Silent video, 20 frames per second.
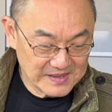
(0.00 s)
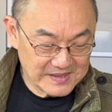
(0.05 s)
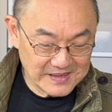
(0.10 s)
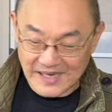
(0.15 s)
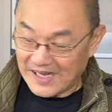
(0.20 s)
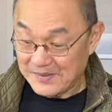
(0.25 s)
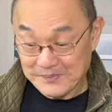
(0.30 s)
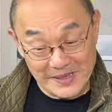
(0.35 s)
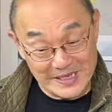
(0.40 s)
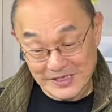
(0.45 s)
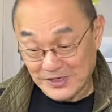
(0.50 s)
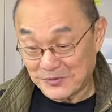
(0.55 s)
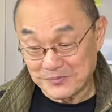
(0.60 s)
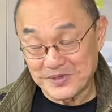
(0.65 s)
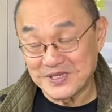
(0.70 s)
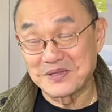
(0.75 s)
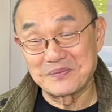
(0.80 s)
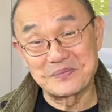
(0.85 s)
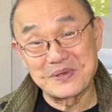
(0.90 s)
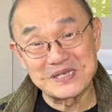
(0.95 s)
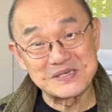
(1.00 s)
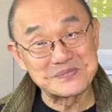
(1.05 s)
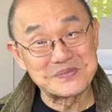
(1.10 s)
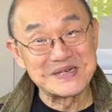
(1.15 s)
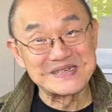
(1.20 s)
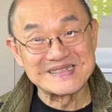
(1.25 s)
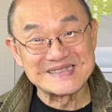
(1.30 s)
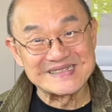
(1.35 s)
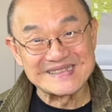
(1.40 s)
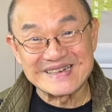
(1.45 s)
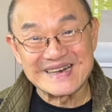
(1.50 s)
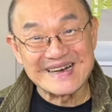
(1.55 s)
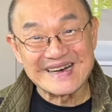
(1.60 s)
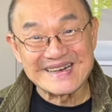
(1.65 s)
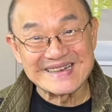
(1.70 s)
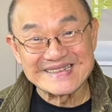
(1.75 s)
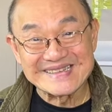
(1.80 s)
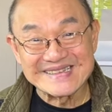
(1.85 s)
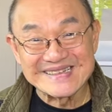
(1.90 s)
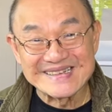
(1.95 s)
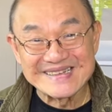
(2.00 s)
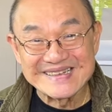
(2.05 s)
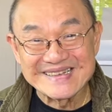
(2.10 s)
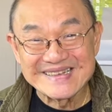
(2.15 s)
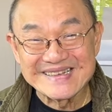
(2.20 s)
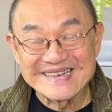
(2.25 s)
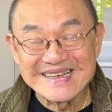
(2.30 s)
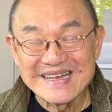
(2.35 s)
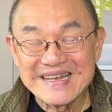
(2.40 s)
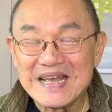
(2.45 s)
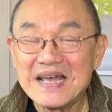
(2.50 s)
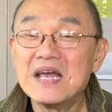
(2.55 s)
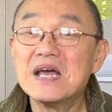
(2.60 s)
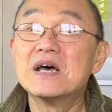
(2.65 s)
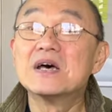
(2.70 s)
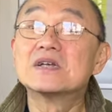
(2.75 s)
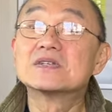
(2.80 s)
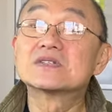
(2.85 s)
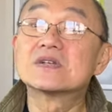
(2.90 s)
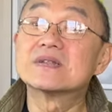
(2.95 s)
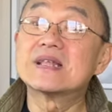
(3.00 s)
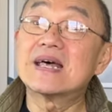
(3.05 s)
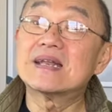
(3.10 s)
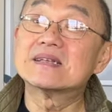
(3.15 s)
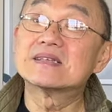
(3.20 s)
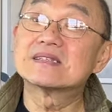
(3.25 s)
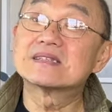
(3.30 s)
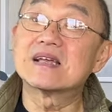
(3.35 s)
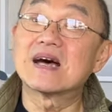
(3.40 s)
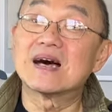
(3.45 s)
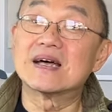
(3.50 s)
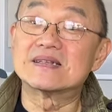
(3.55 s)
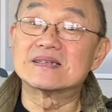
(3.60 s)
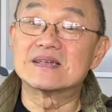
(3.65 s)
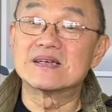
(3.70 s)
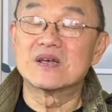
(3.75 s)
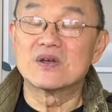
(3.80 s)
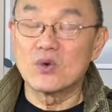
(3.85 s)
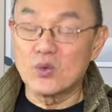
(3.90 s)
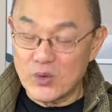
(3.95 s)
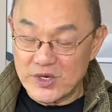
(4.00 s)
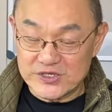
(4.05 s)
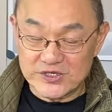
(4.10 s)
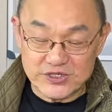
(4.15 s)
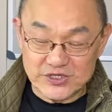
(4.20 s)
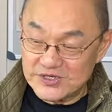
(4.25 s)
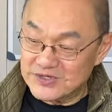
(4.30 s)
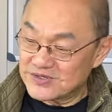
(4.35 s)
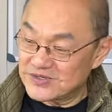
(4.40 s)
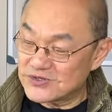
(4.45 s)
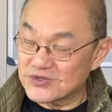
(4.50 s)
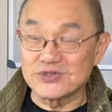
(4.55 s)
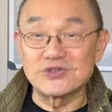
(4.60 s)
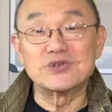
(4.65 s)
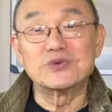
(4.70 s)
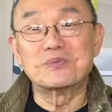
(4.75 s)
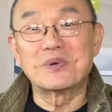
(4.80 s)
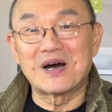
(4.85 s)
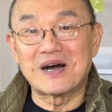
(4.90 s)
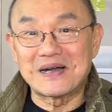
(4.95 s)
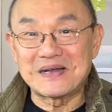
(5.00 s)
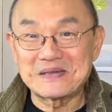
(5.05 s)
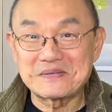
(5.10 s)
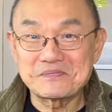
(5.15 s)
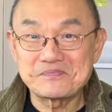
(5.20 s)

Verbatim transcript: I may not be the best person to ask. So that aside, which should you buy?